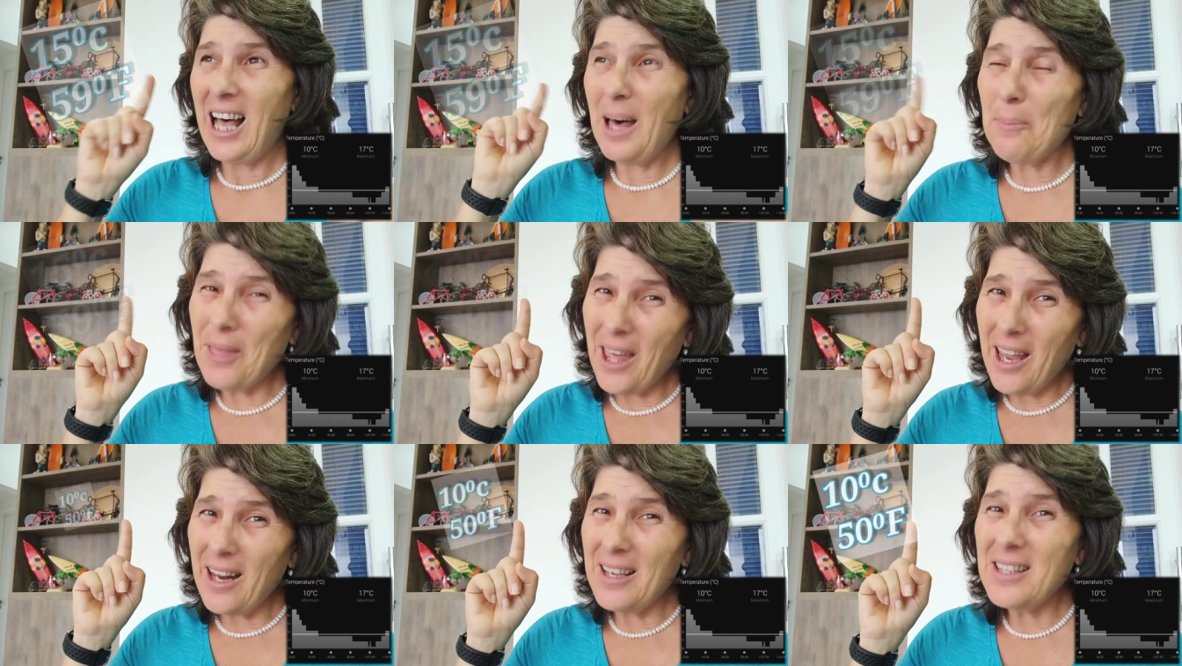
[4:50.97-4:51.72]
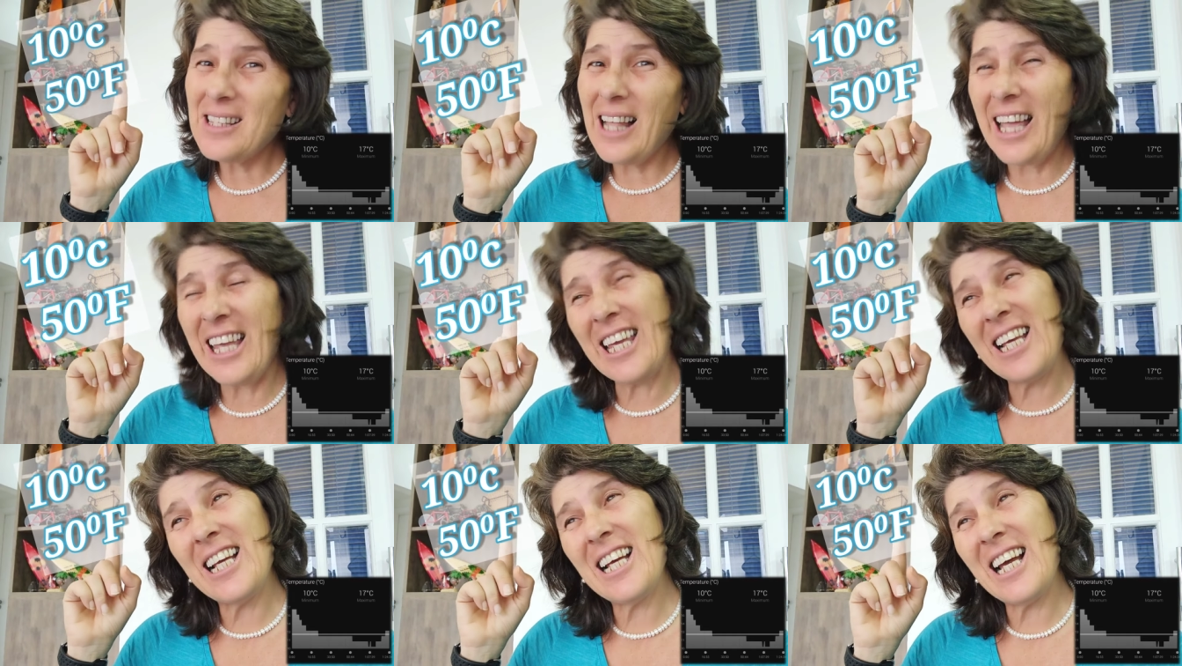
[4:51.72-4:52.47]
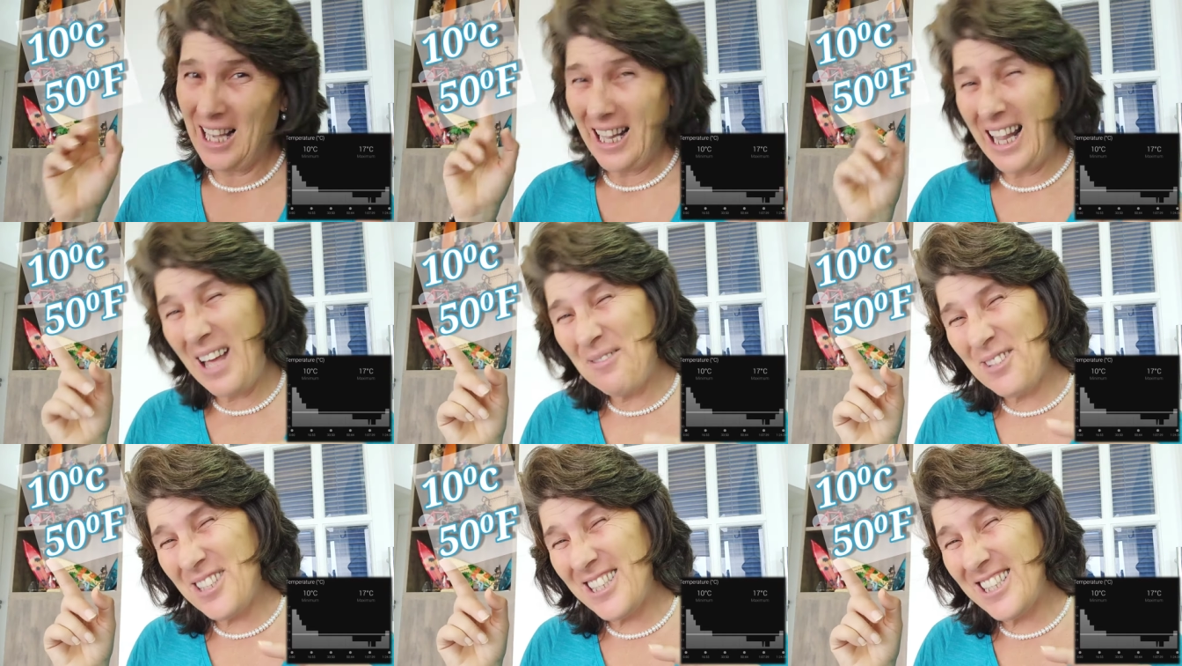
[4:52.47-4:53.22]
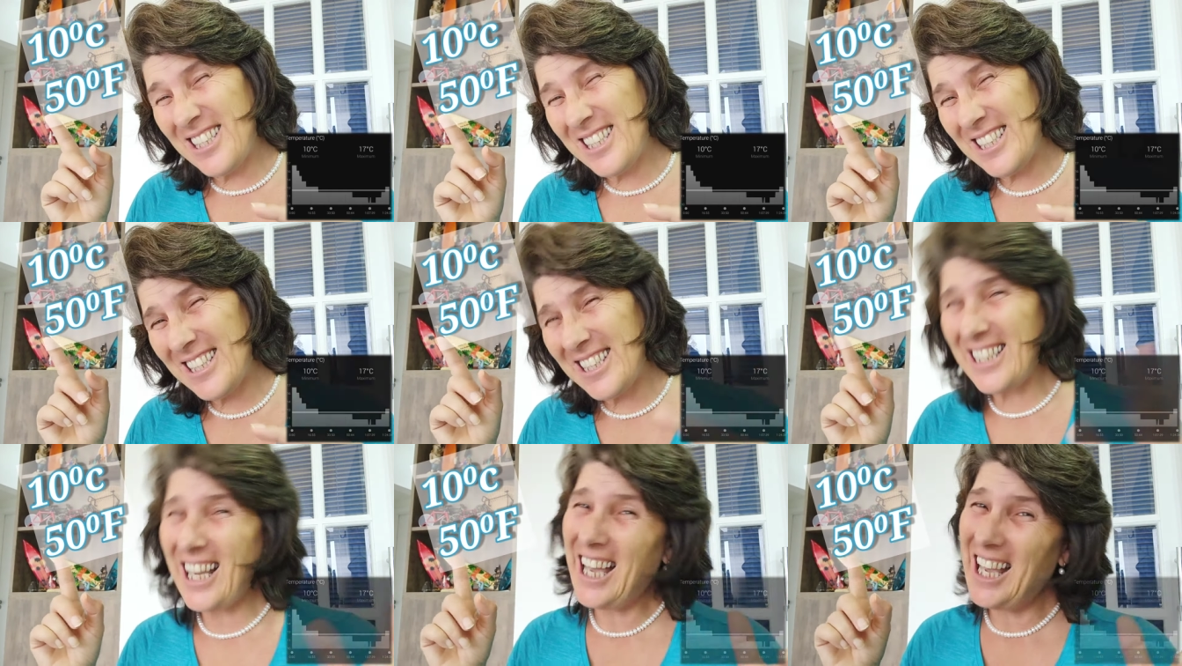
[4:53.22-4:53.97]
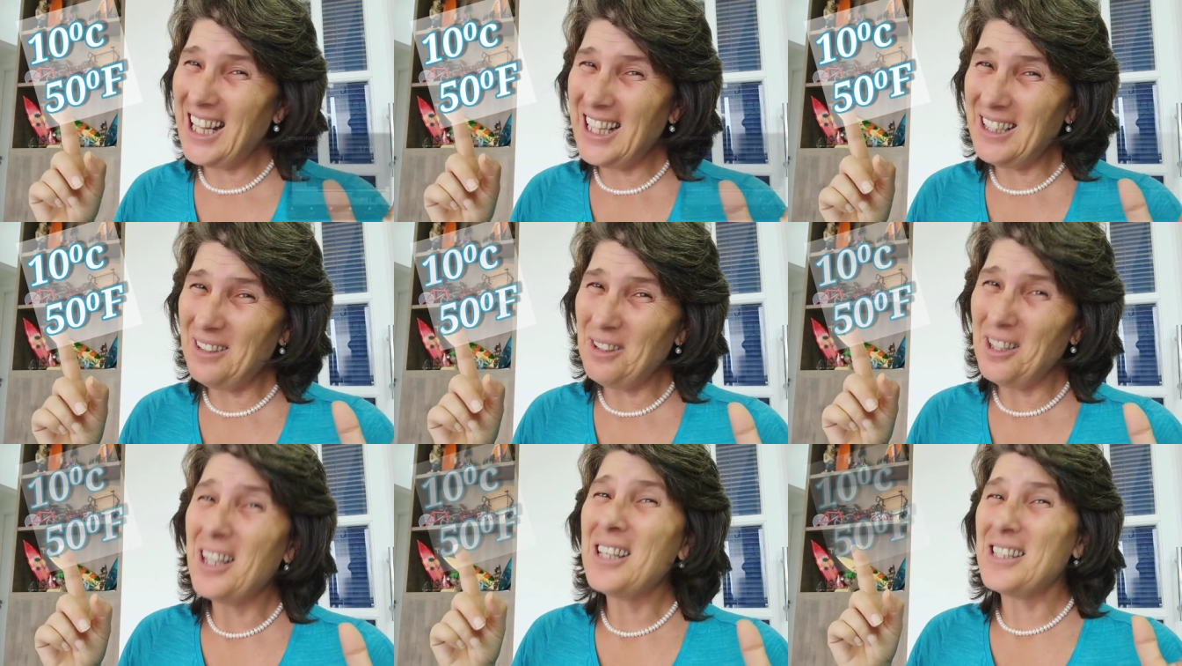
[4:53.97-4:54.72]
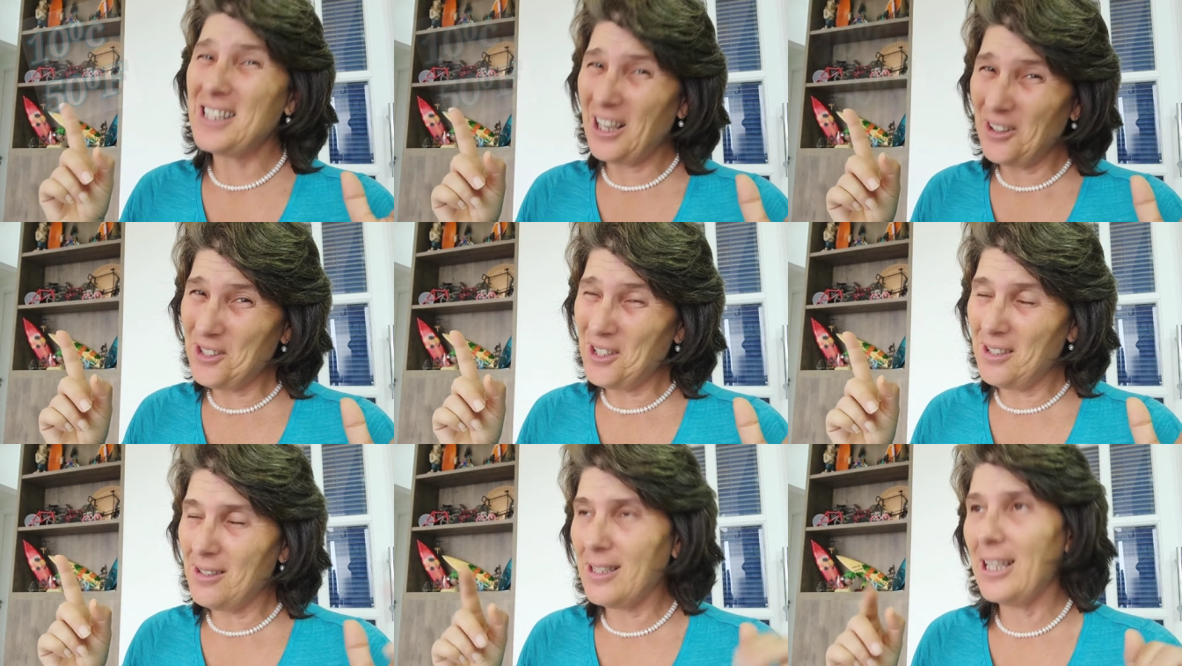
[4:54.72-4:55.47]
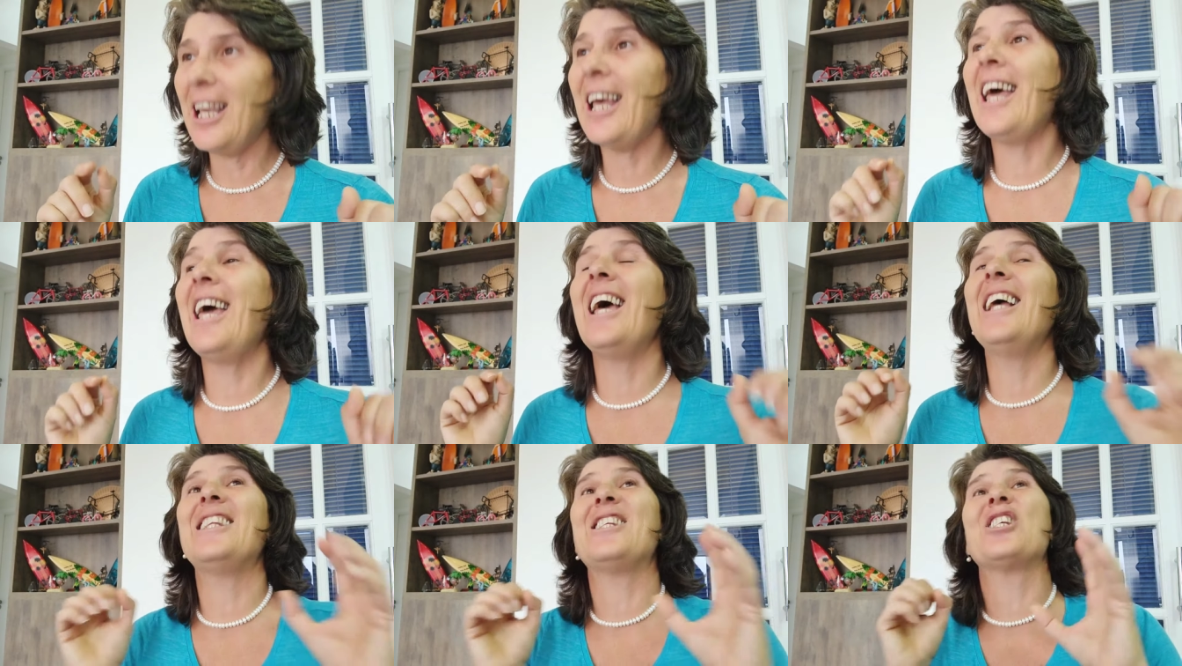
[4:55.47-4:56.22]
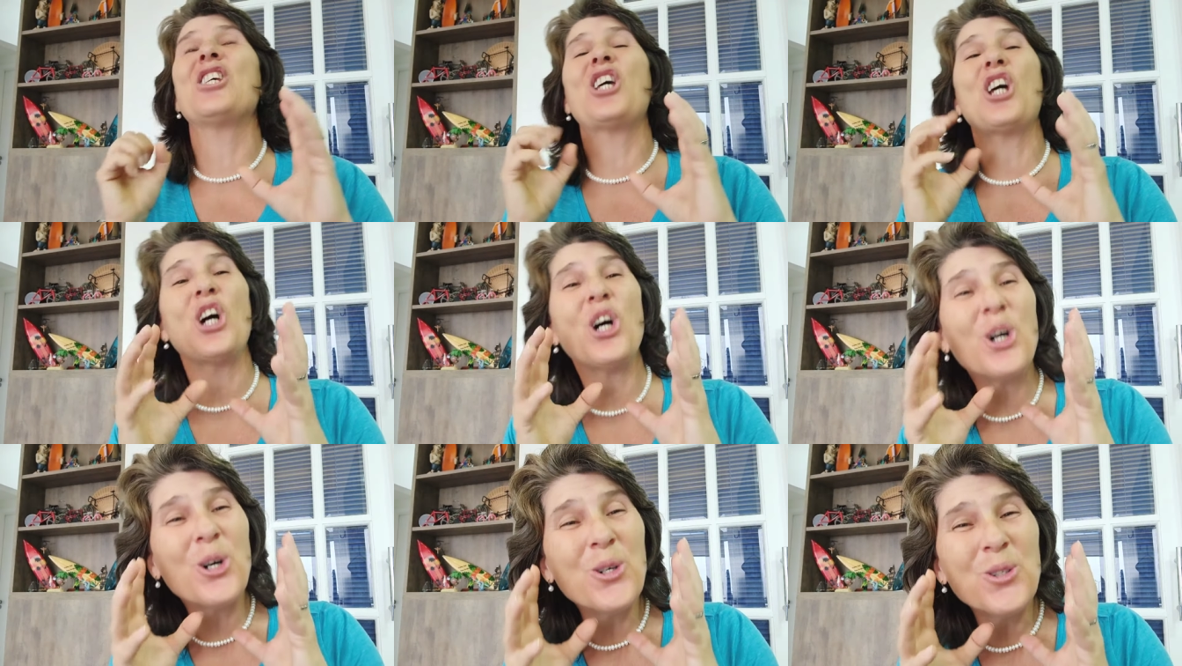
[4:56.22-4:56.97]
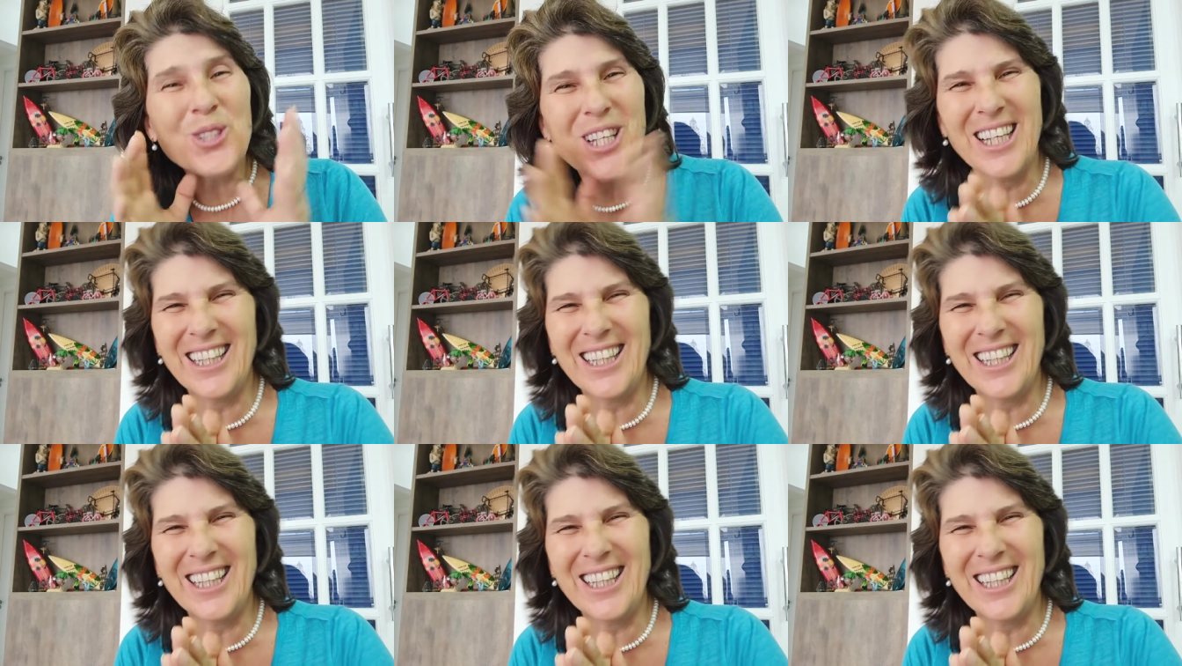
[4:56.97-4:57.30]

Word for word: up there is like 11, 10 Celsius it's cold.